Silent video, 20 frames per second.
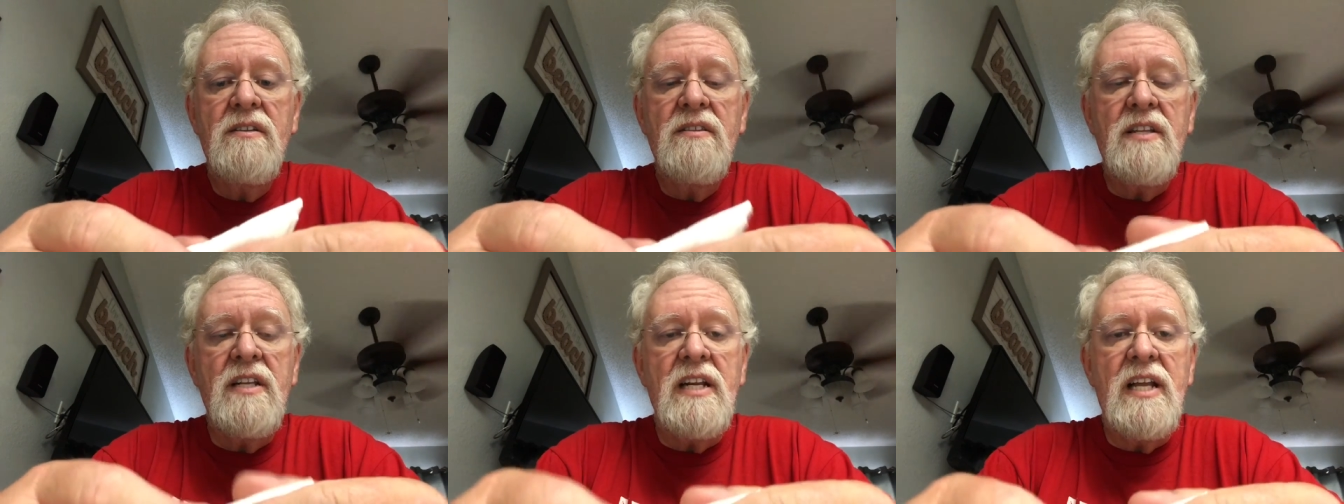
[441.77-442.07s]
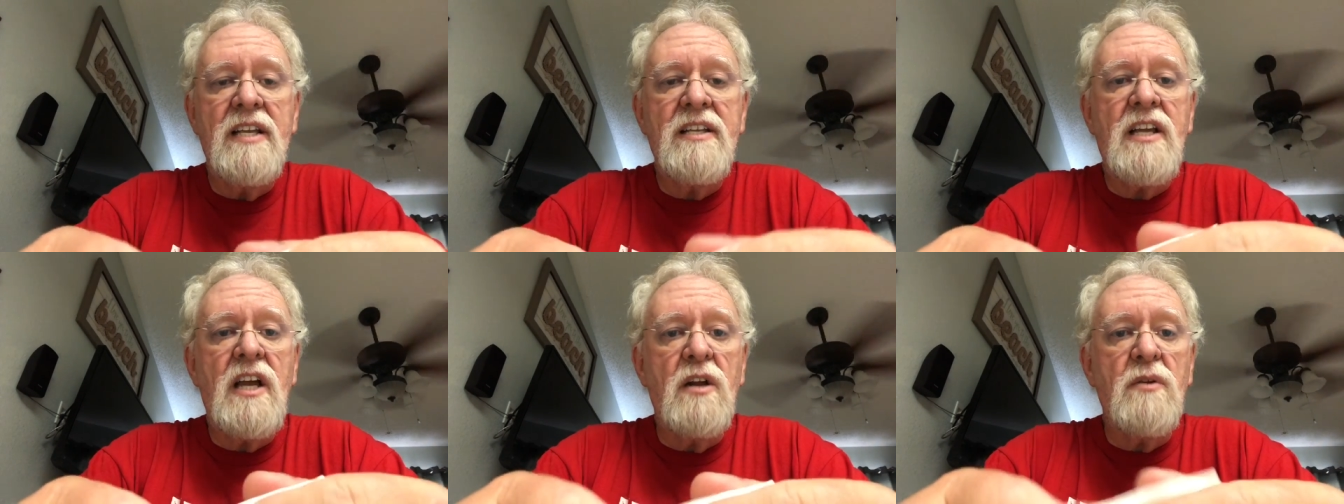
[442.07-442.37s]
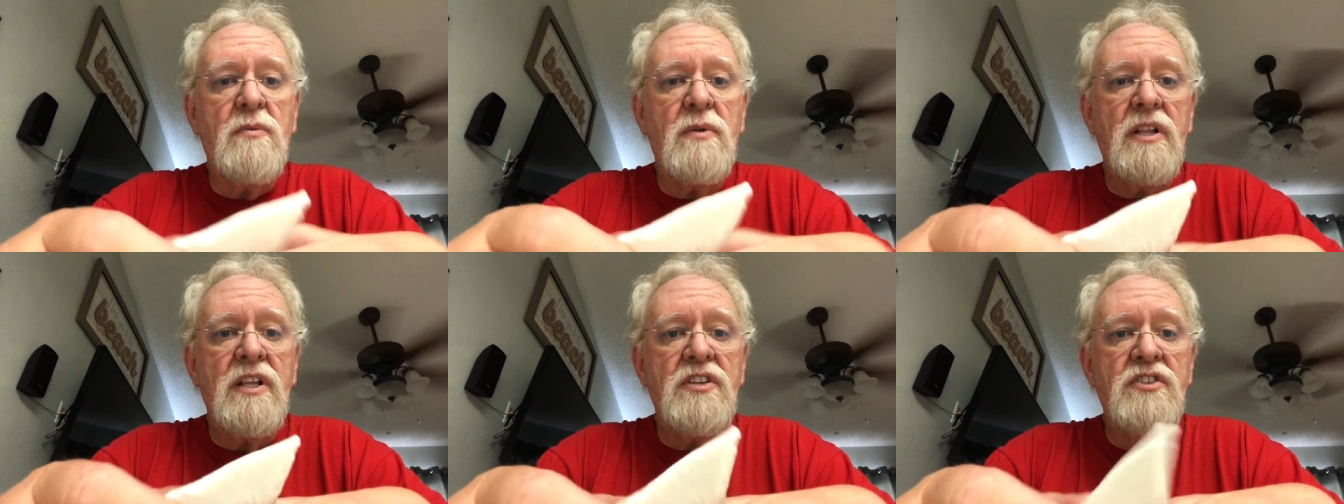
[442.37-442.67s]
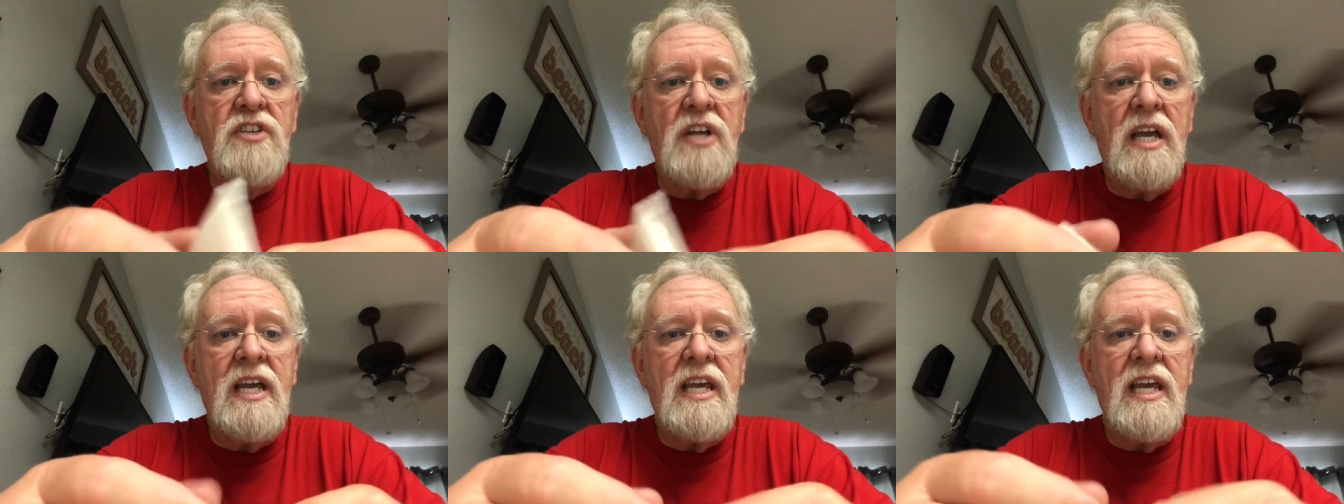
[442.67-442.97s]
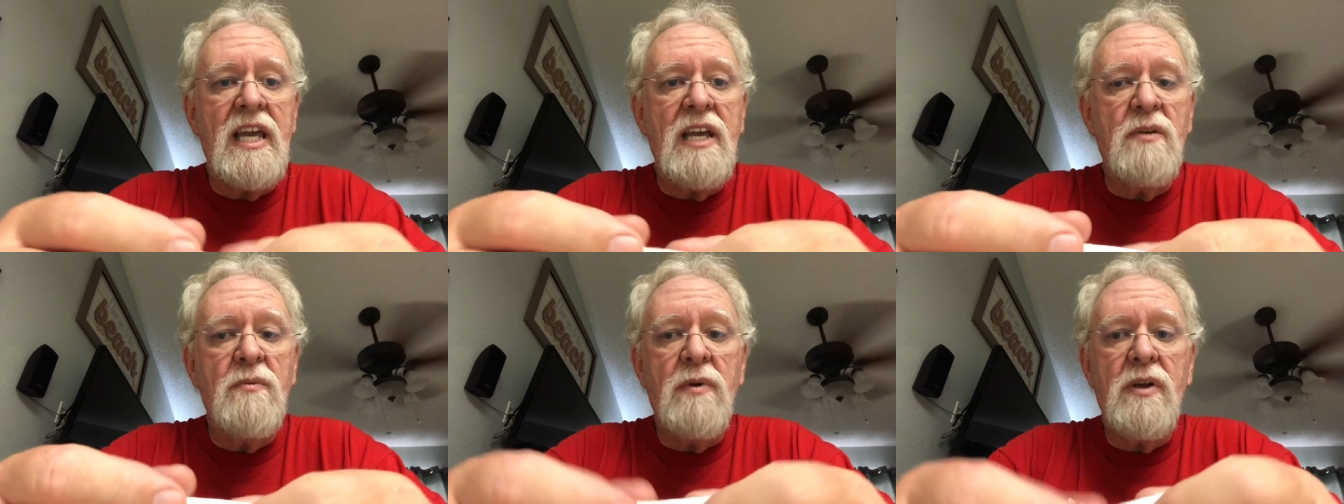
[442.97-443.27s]
The net got really
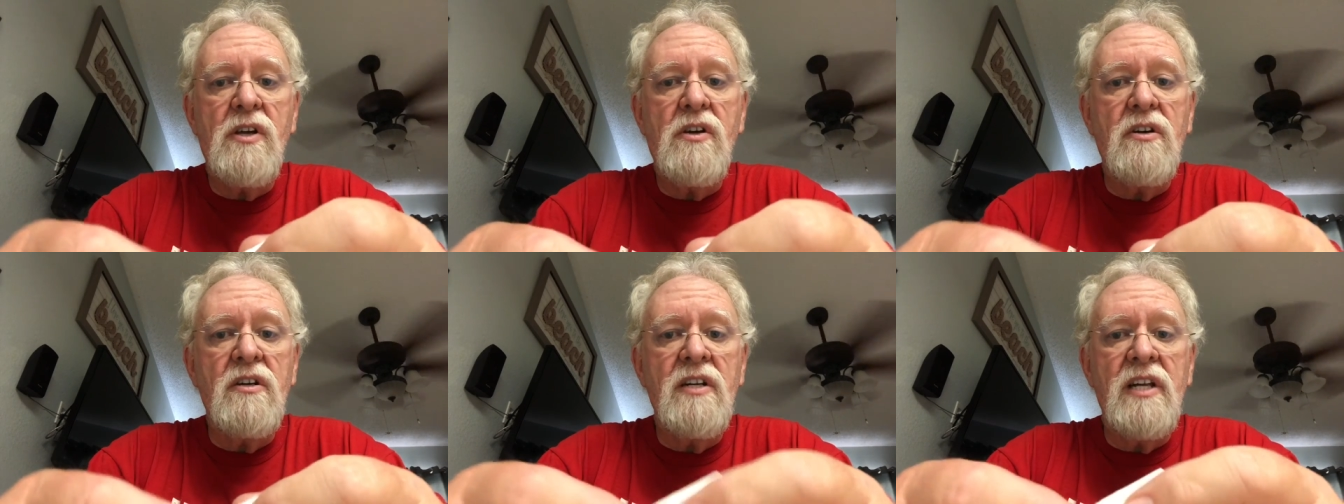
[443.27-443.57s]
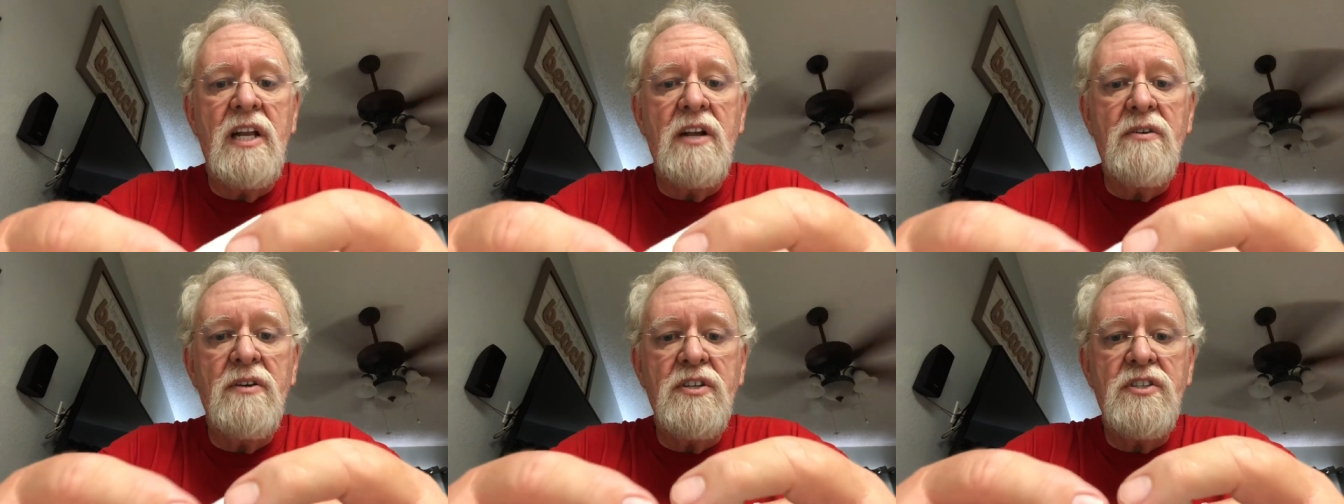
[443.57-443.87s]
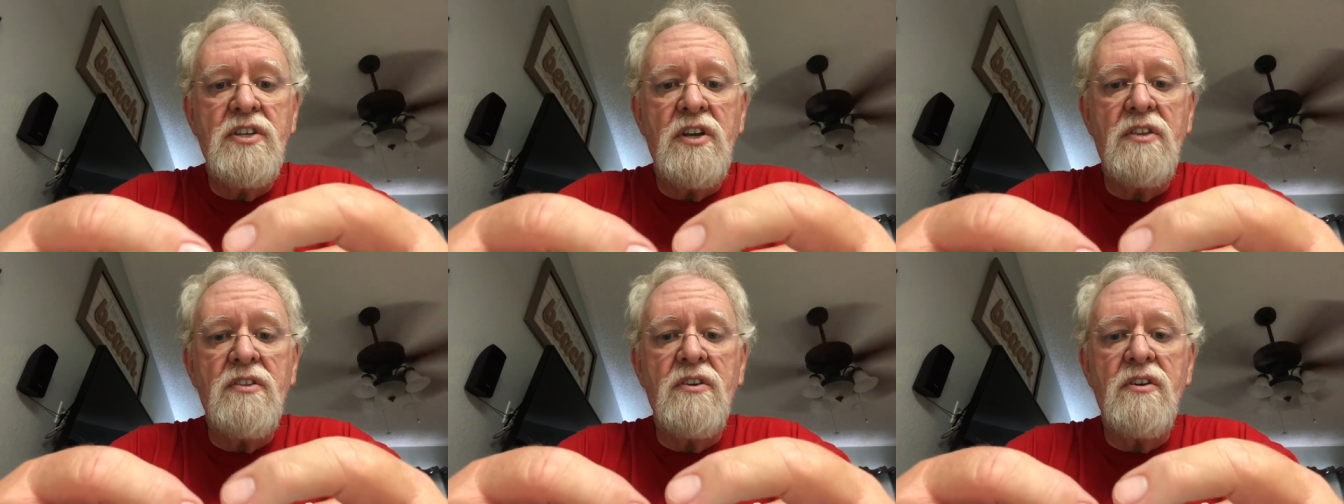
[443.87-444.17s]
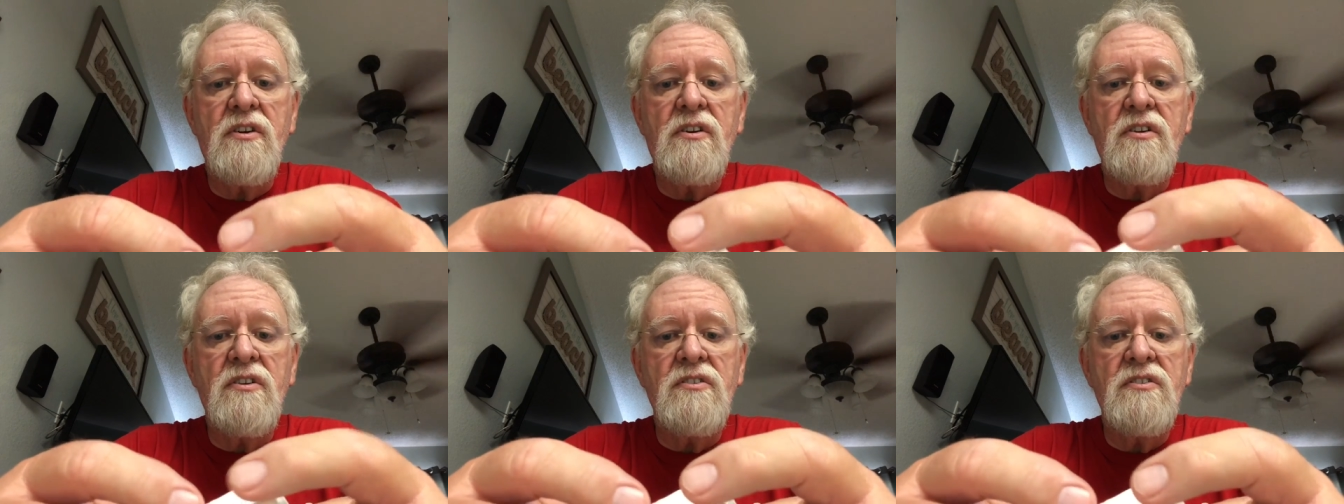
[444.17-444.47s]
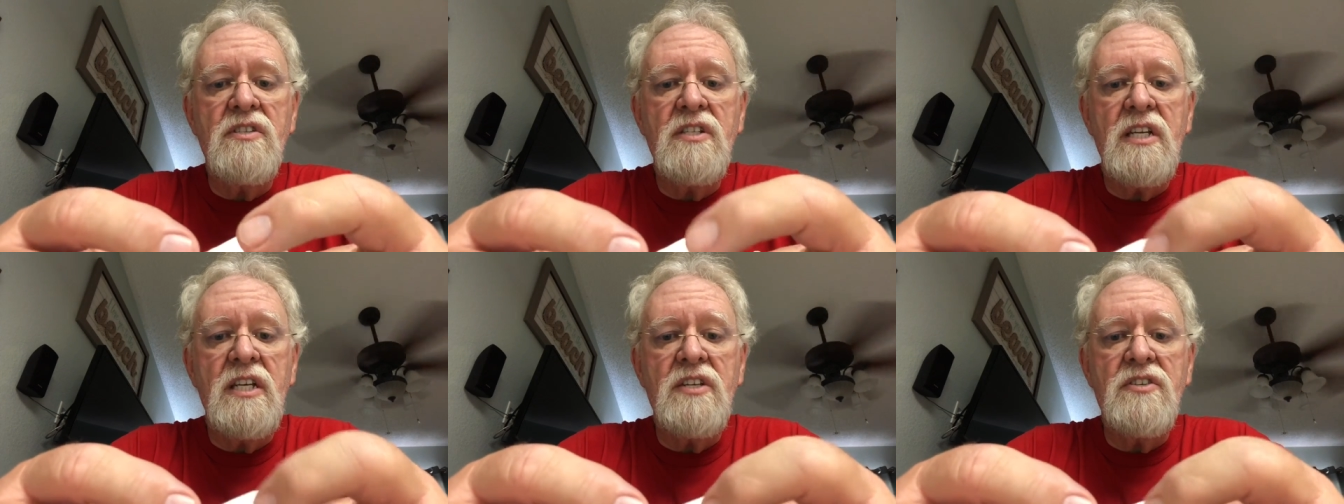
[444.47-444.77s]
janky and we couldn't hear each other,
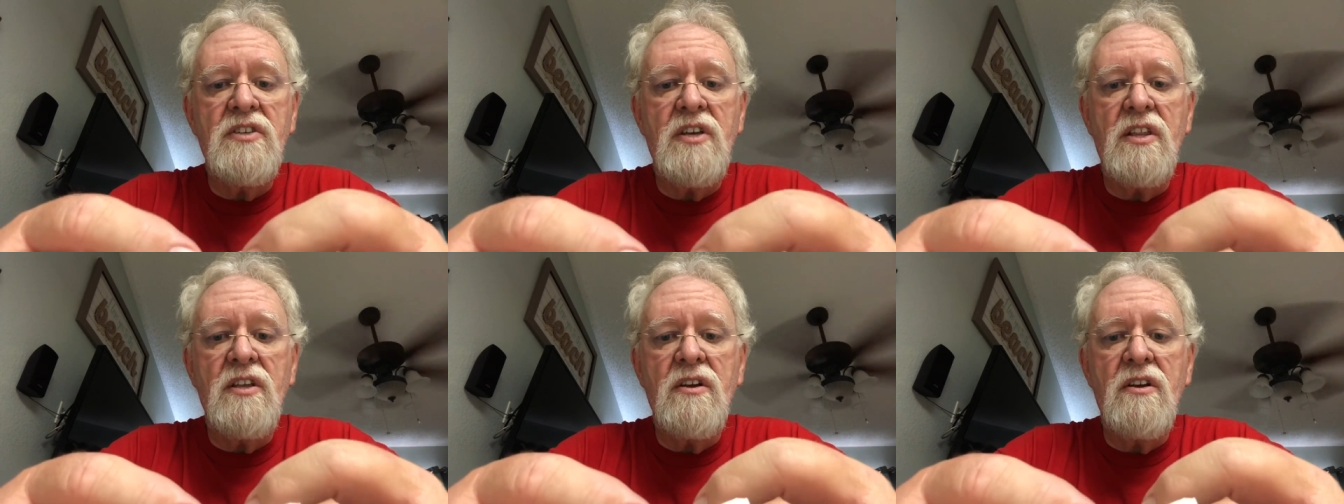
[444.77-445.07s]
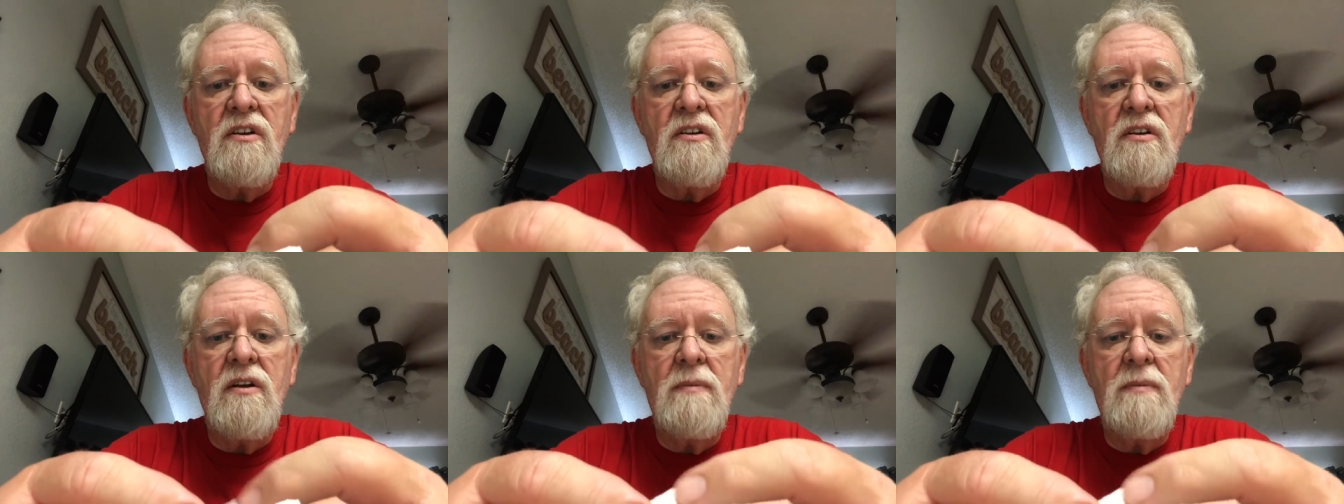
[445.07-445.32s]
couldn't see each other.